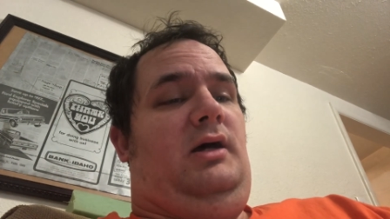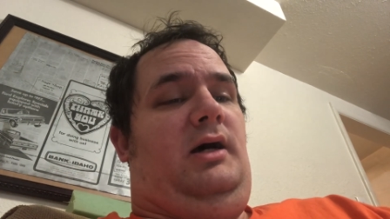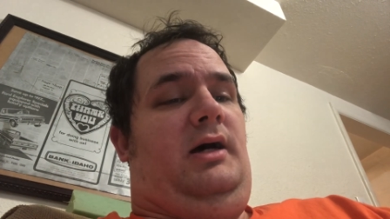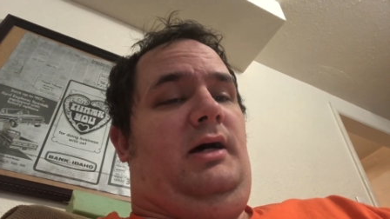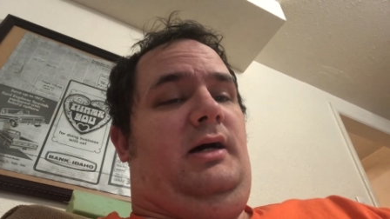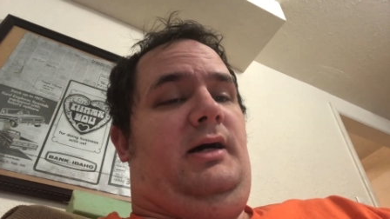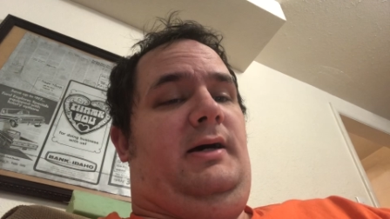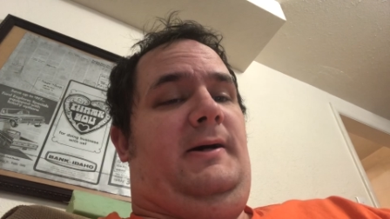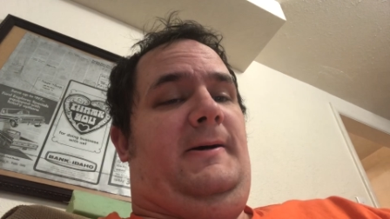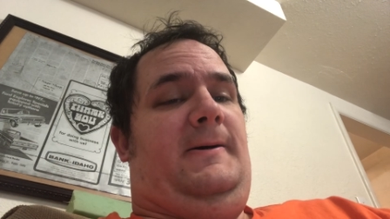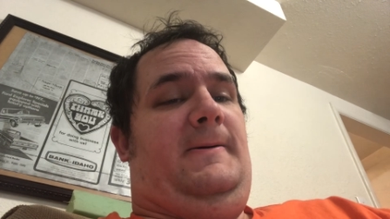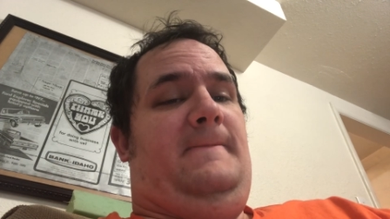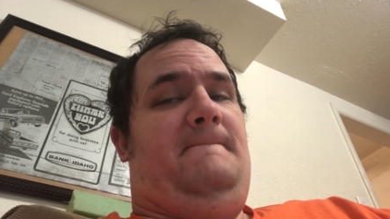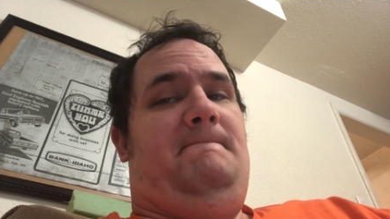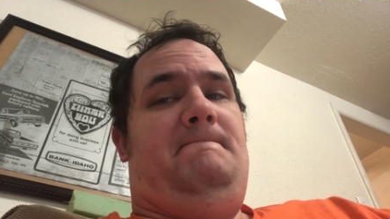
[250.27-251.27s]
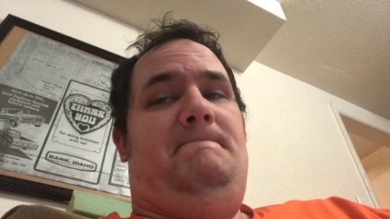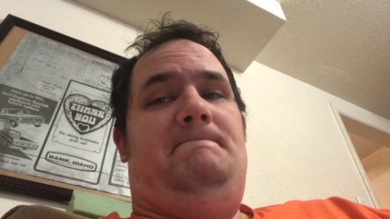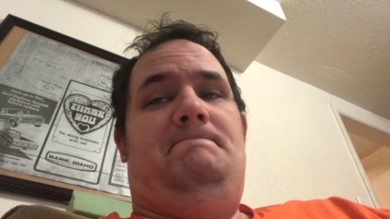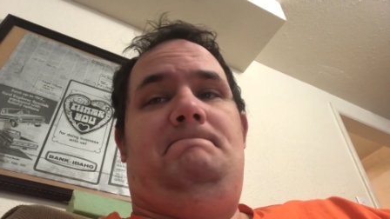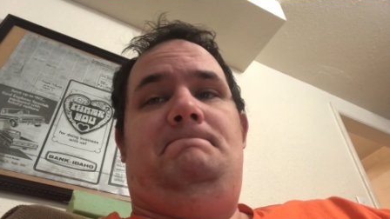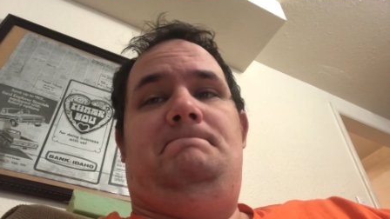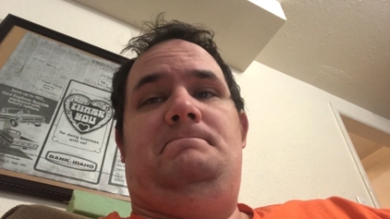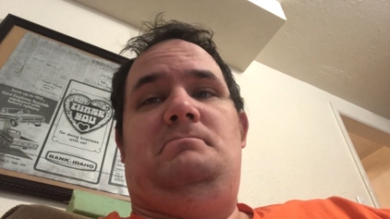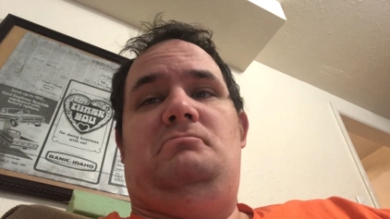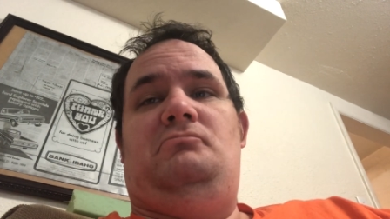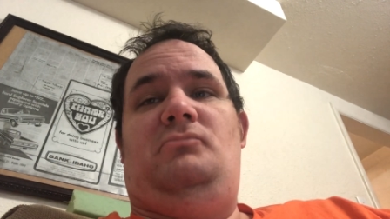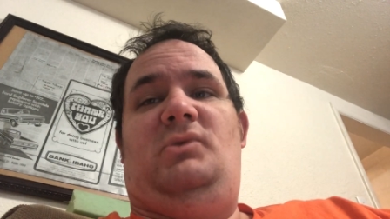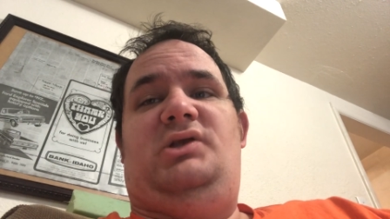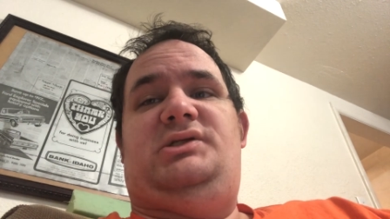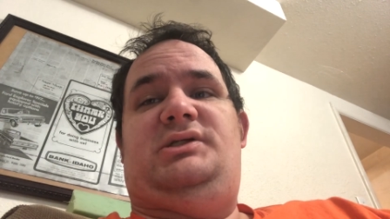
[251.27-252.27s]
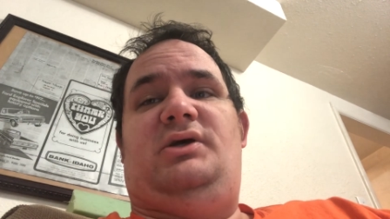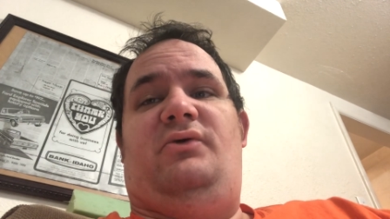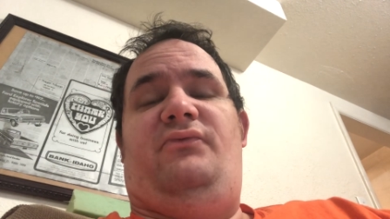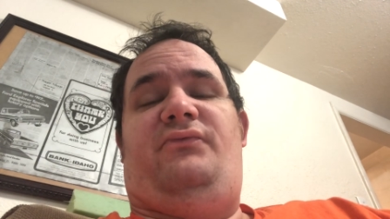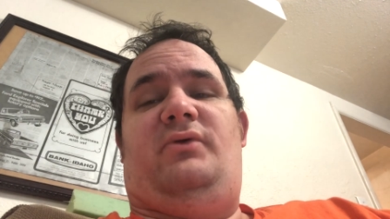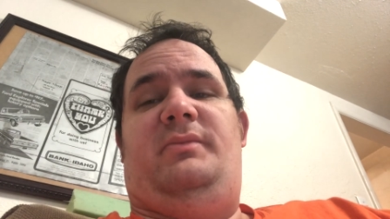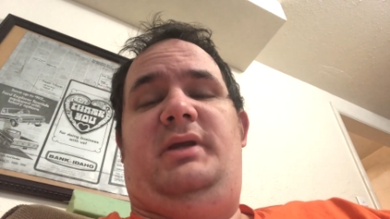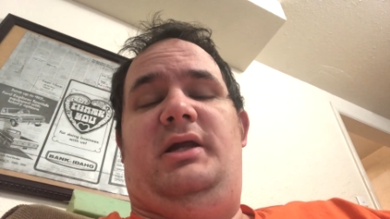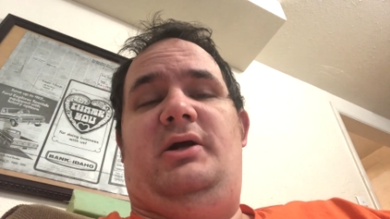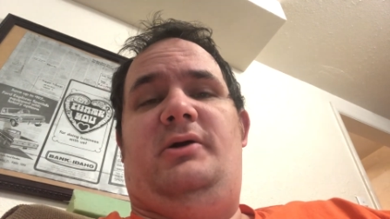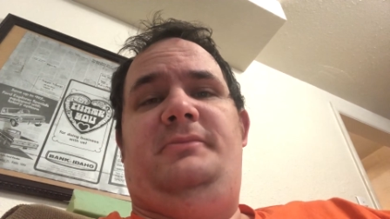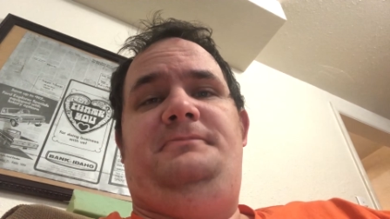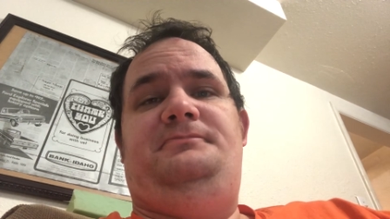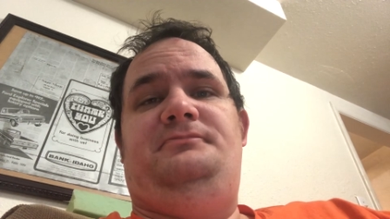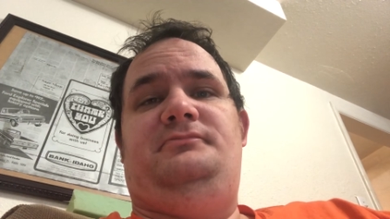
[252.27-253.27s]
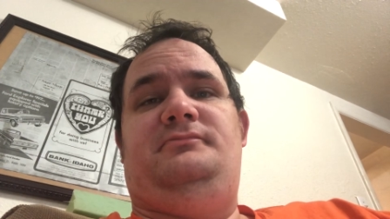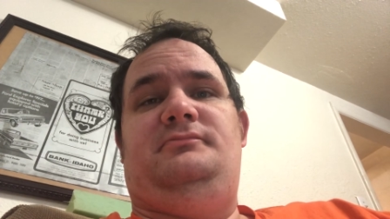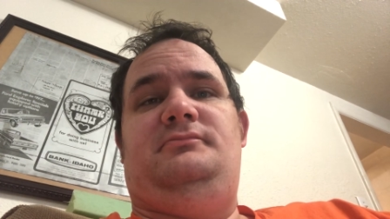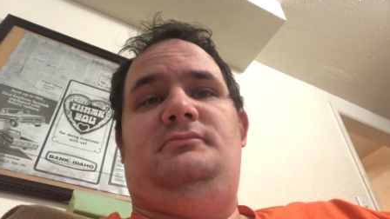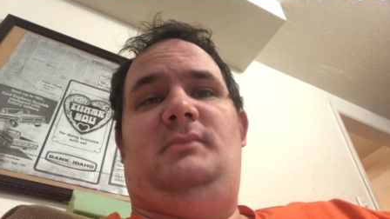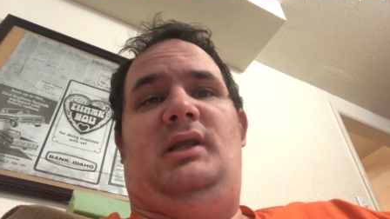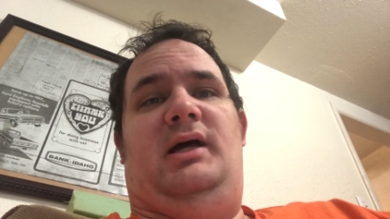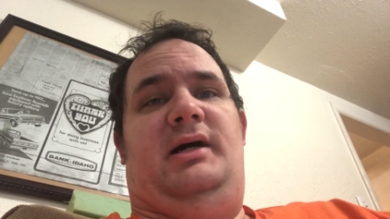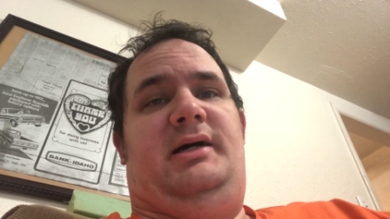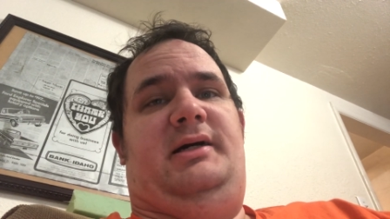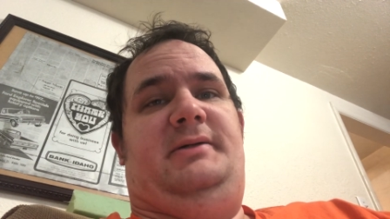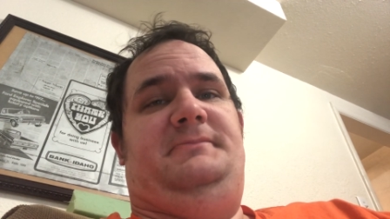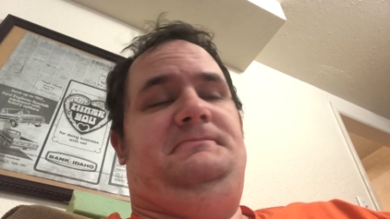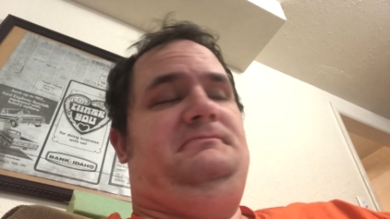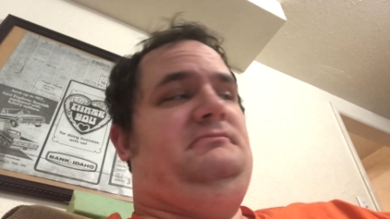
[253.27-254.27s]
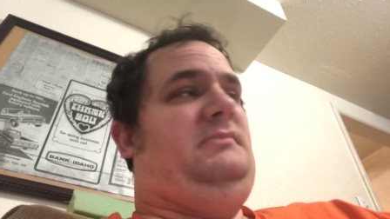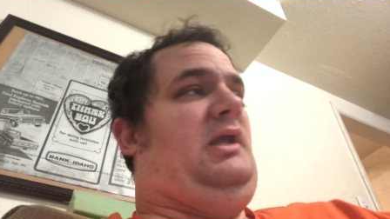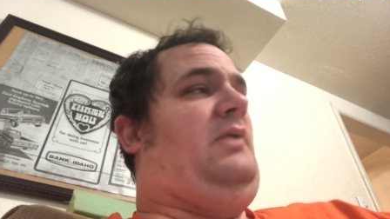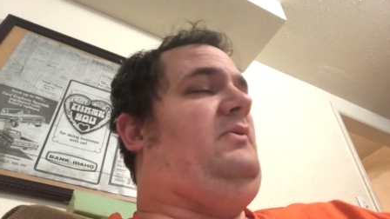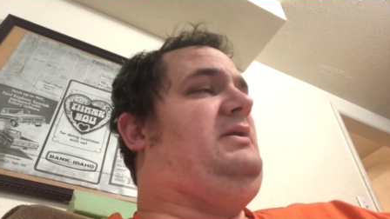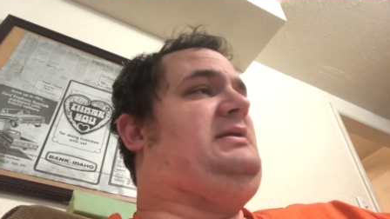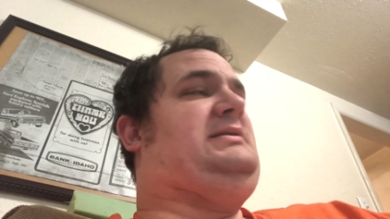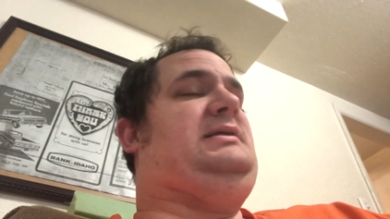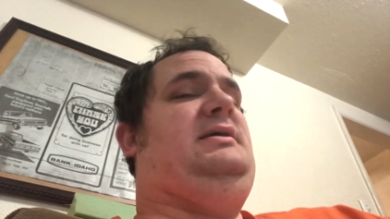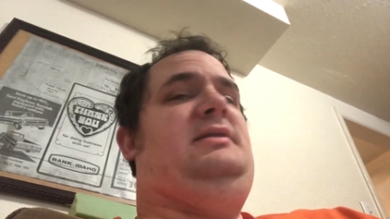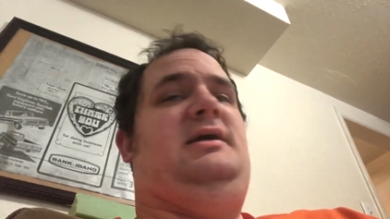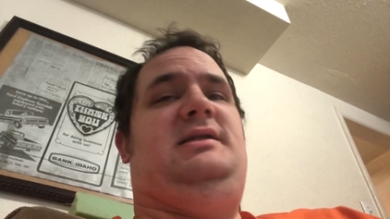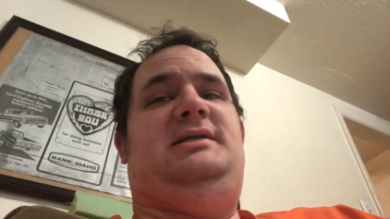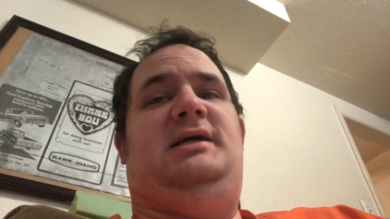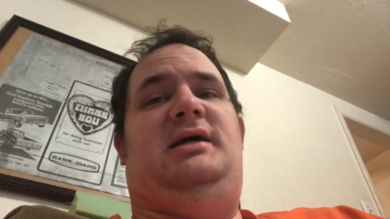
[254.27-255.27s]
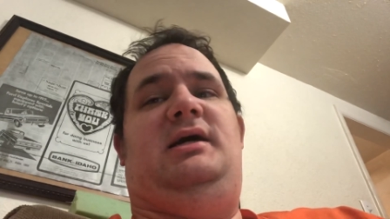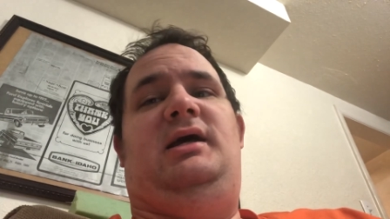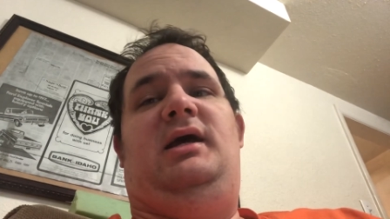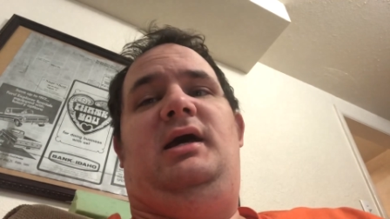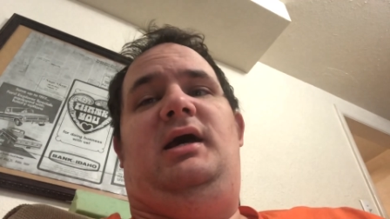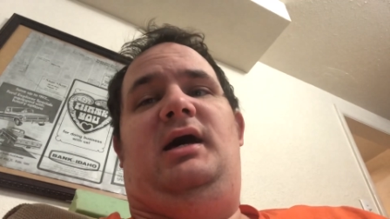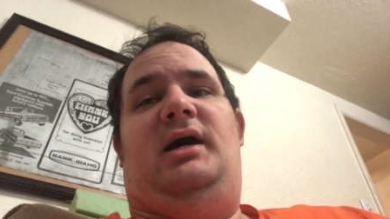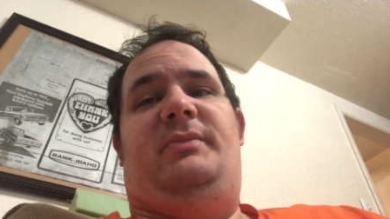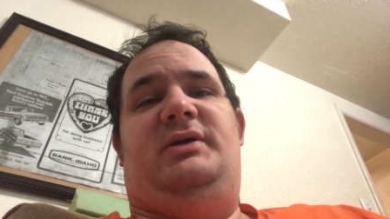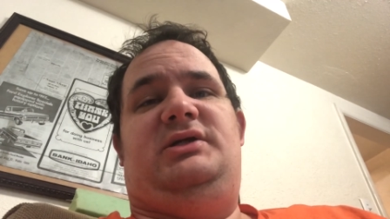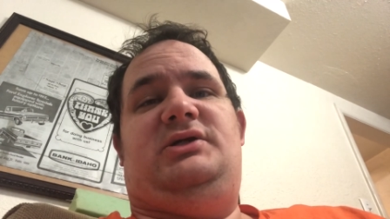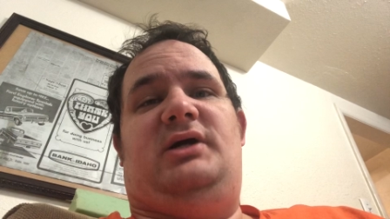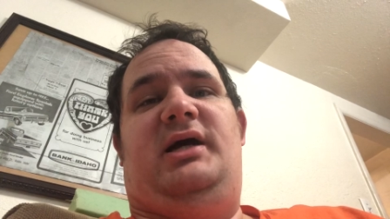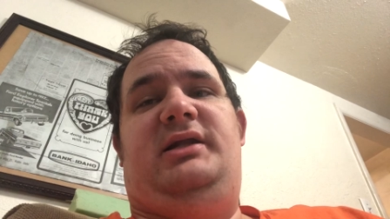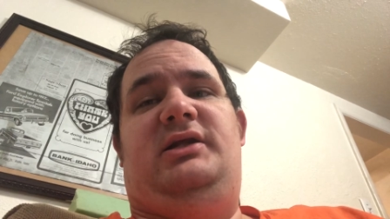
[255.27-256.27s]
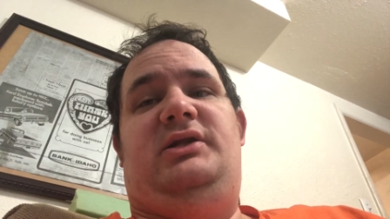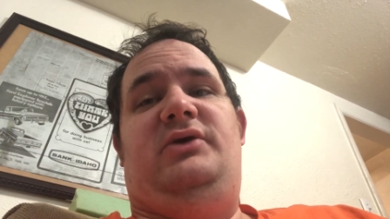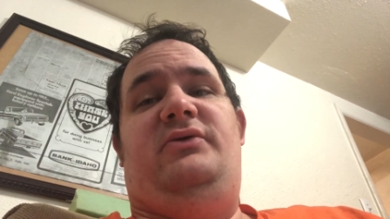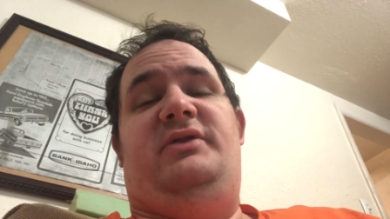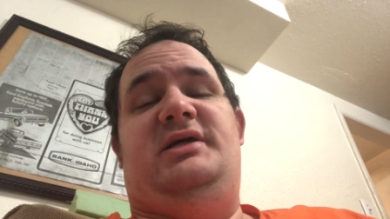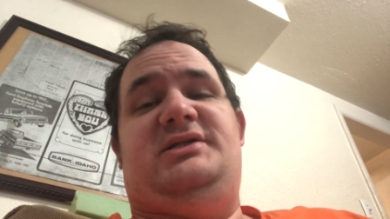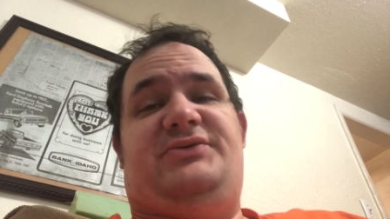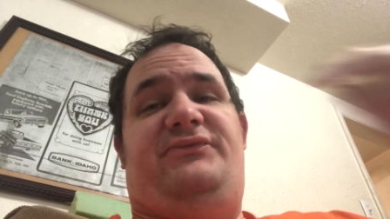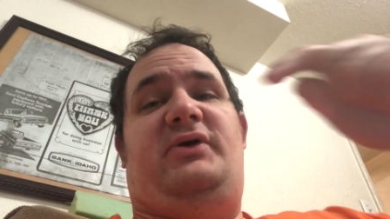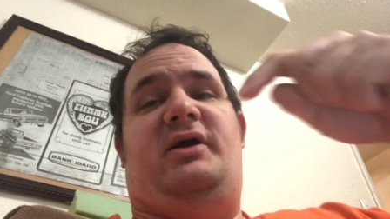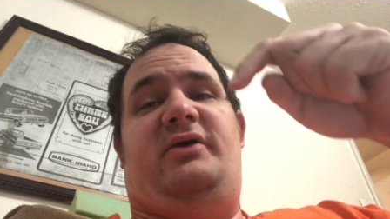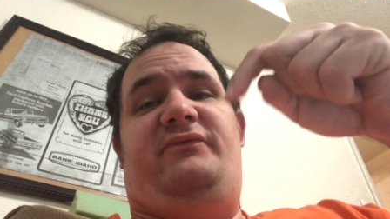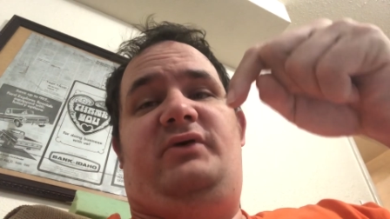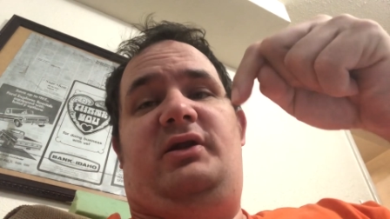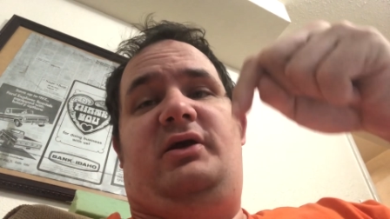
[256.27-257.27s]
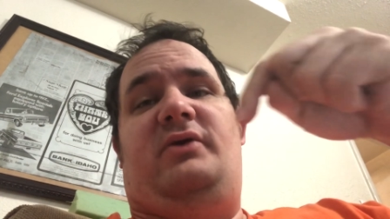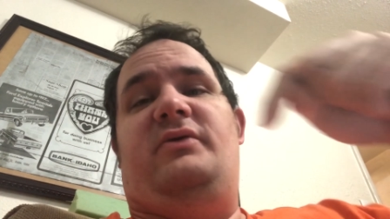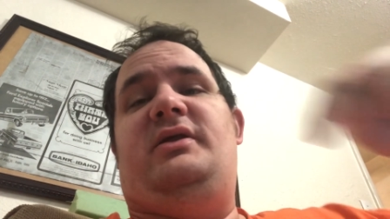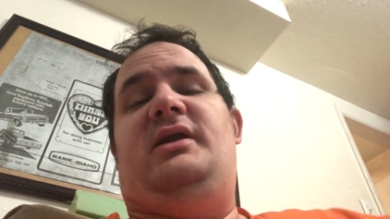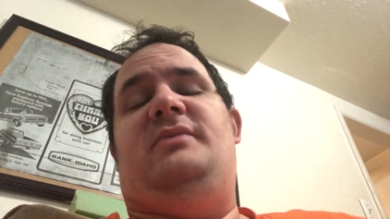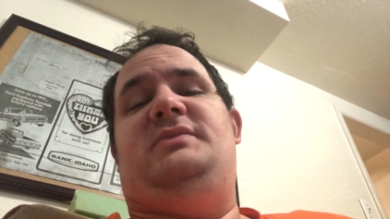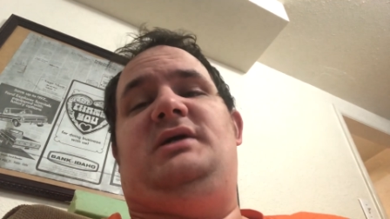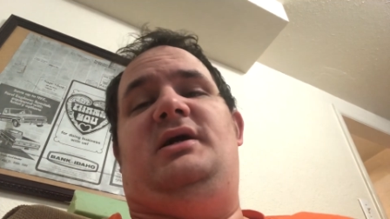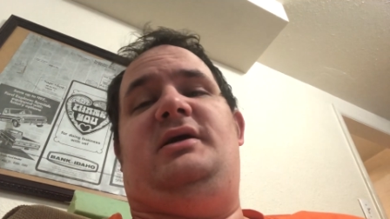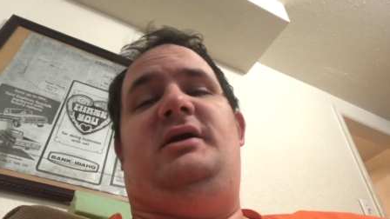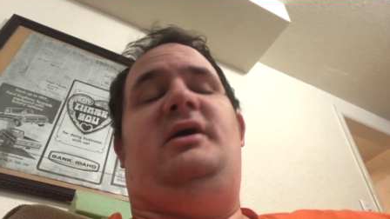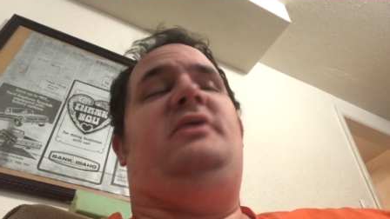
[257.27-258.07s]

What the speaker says: So from here, I want to say that I've been trying to do this very video that I'm talking